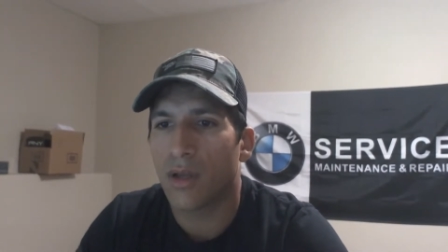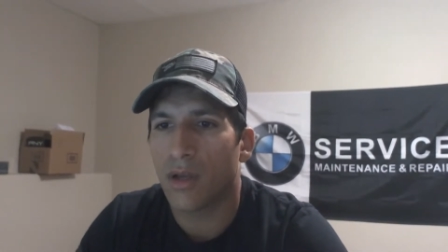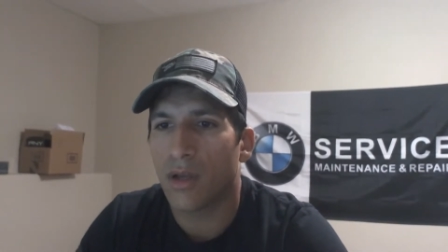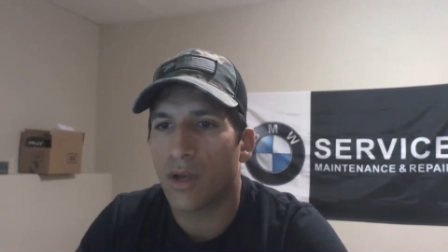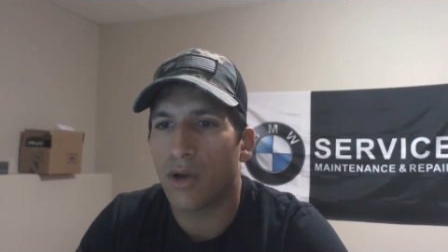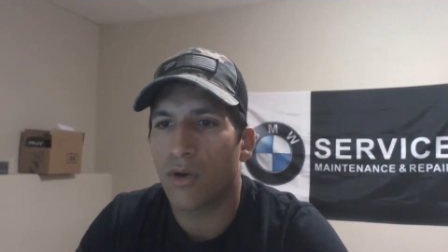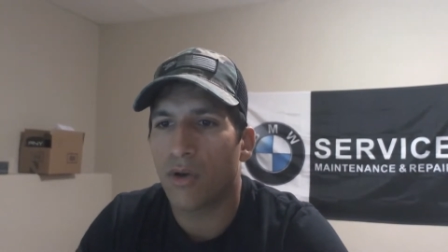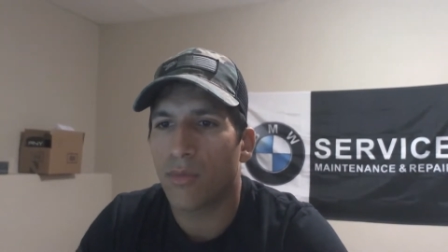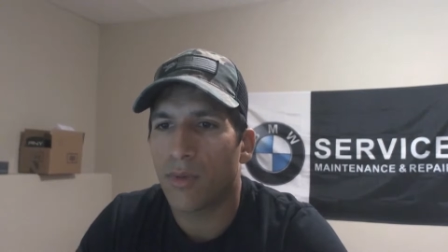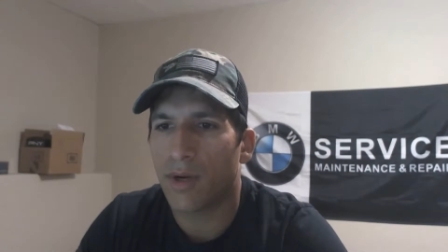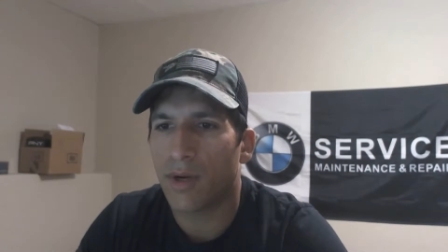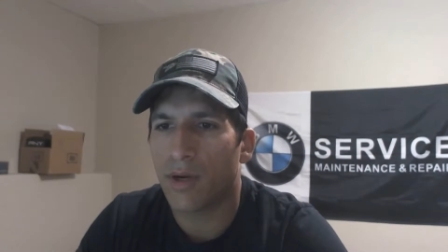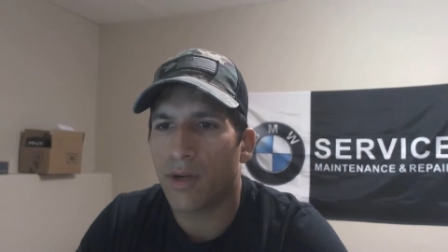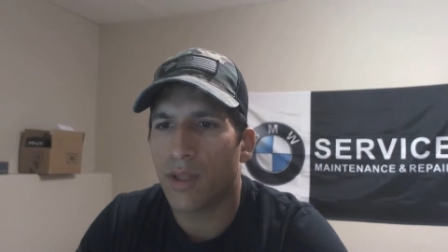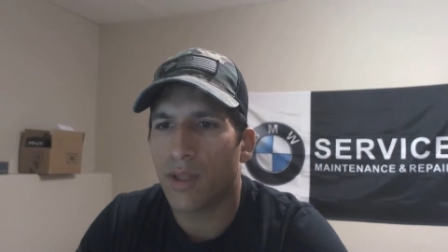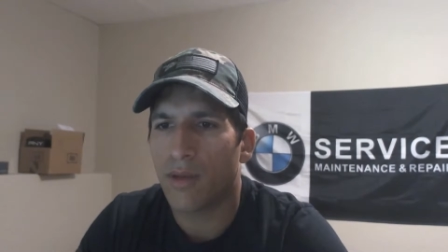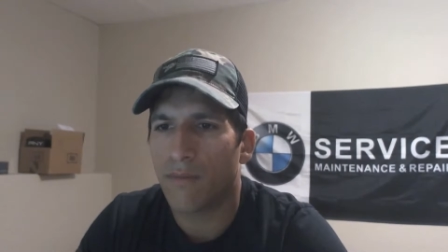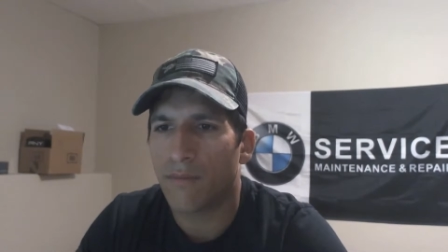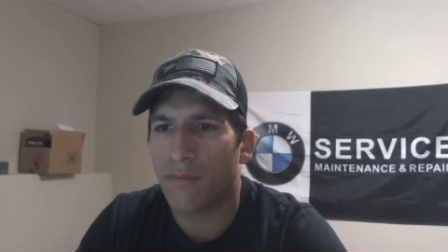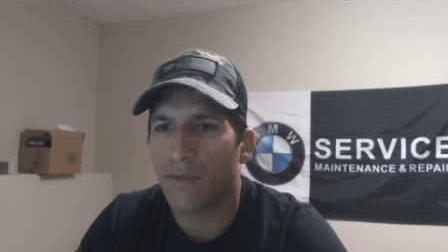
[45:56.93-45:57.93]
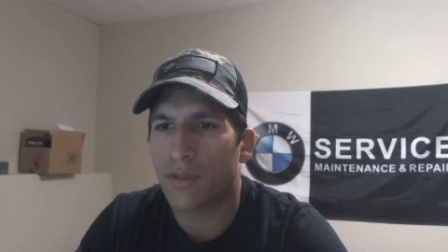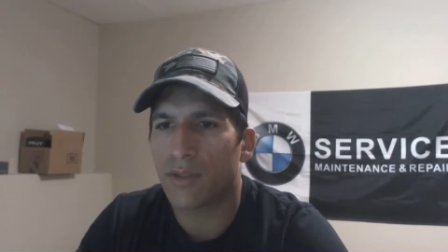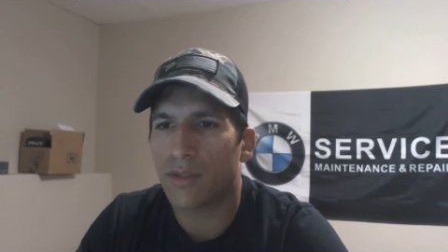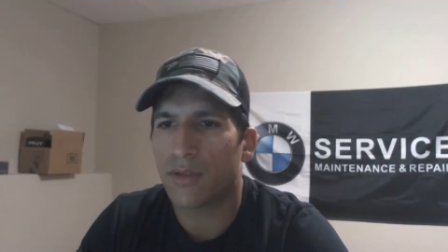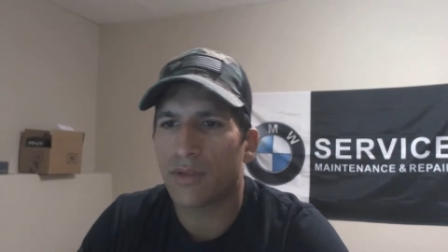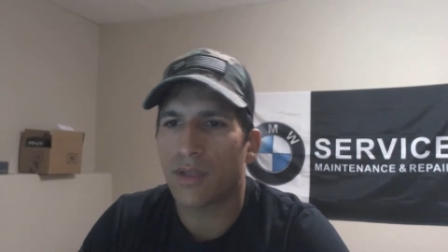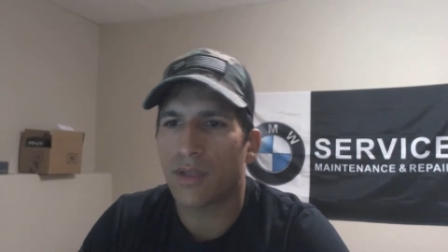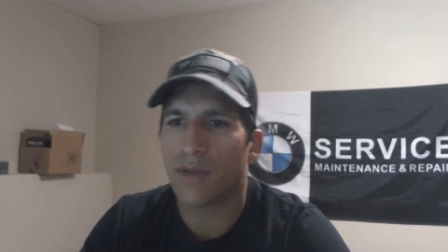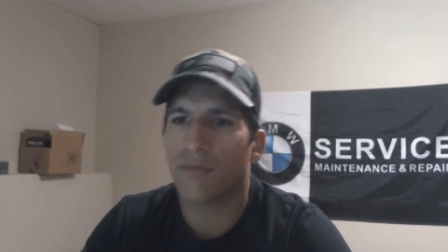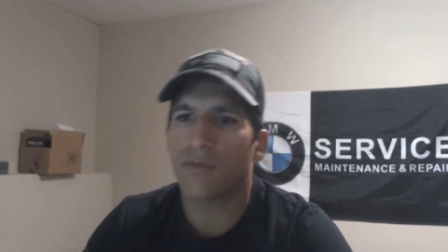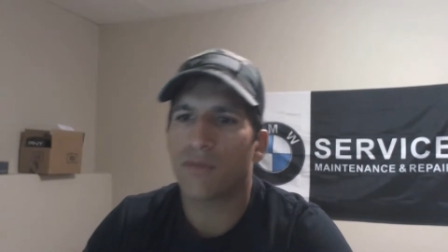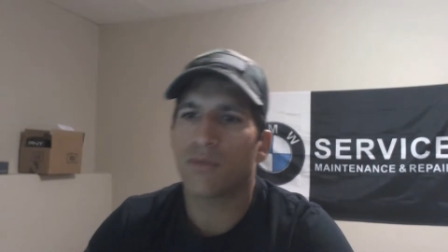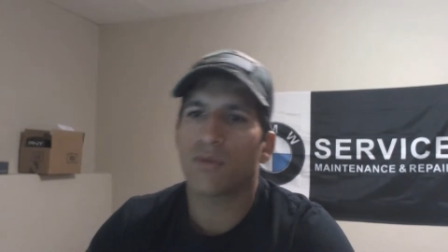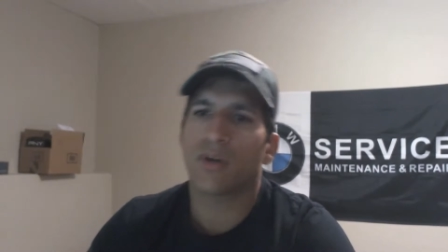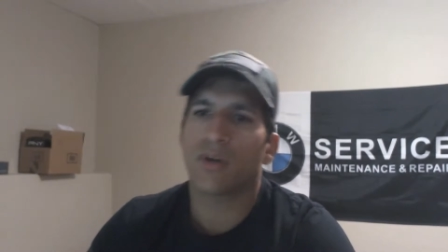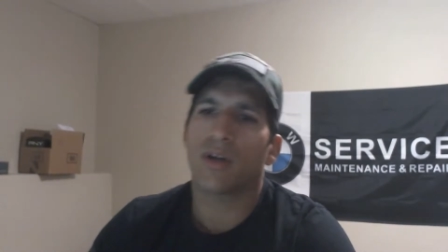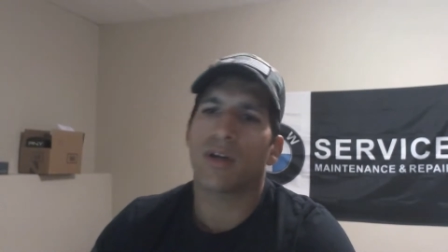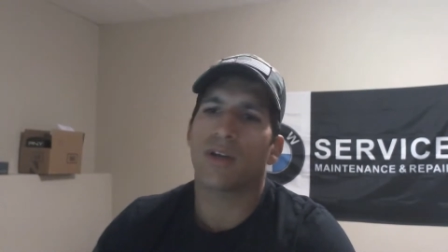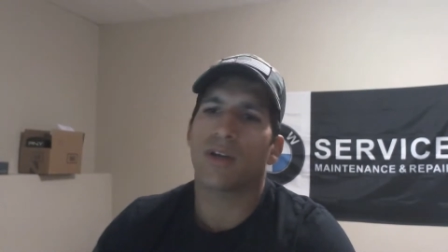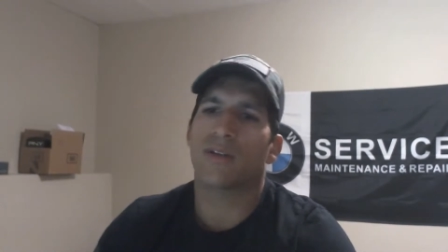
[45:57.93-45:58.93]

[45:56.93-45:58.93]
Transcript: How about M57Y?